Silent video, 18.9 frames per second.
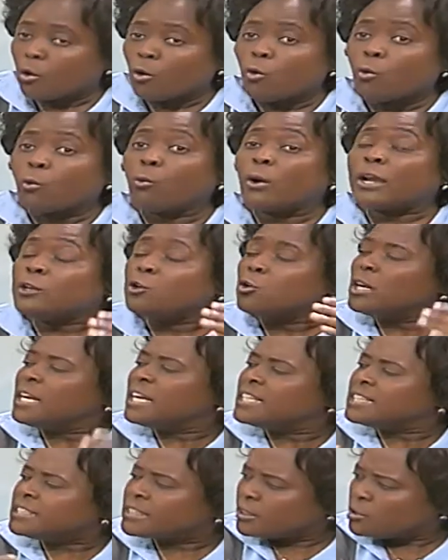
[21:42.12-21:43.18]
When you
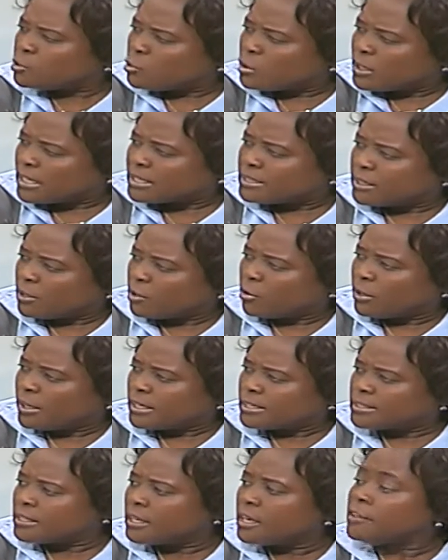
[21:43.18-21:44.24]
listen to NASA
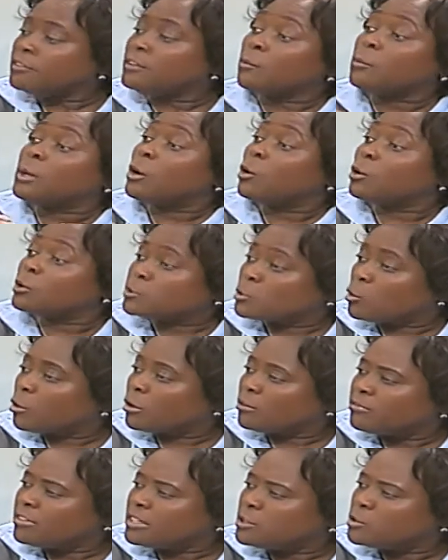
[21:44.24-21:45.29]
lawyers, they will also
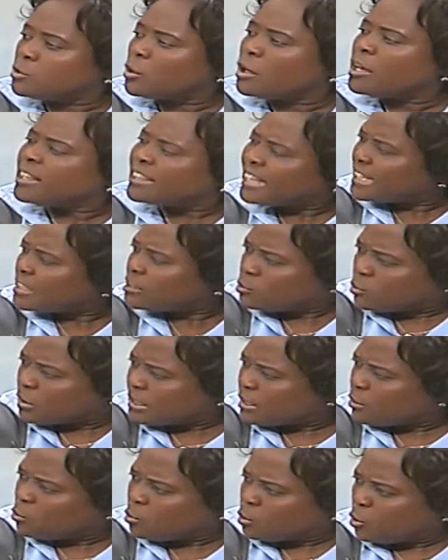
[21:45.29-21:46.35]
convince you. That is what
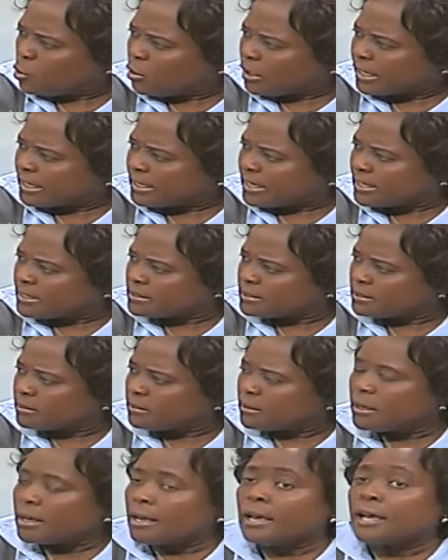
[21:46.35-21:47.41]
a good lawyer does.
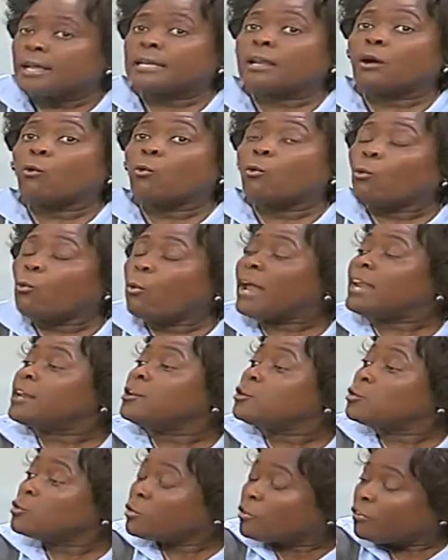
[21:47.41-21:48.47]
Now, when
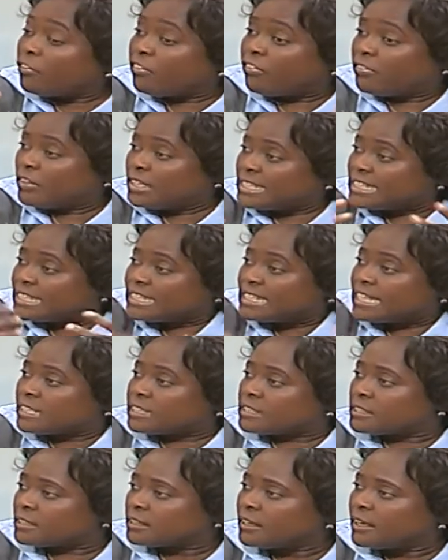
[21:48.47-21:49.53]
you
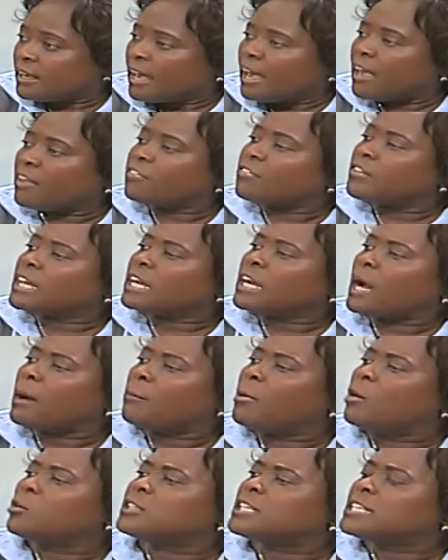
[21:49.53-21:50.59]
sit and think
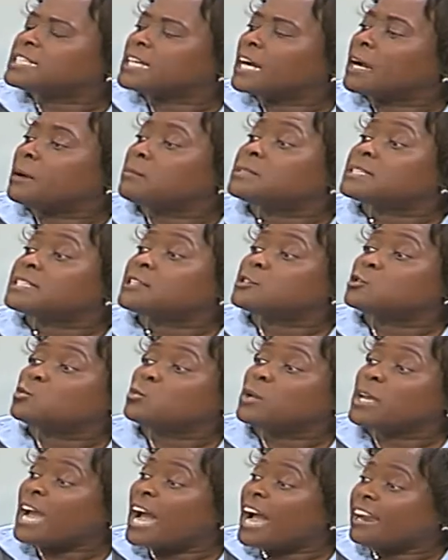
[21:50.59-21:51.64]
about the circumstance
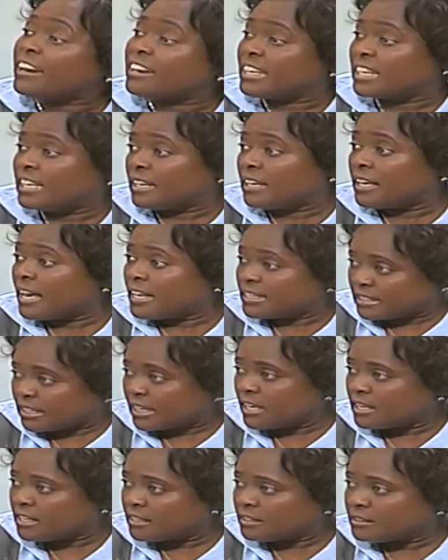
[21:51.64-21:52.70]
we are in as
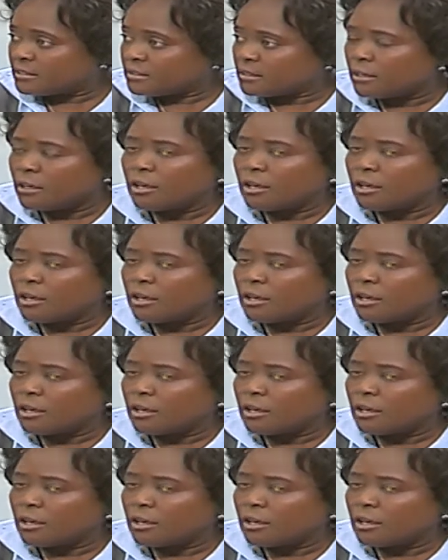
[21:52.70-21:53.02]
Kenyans.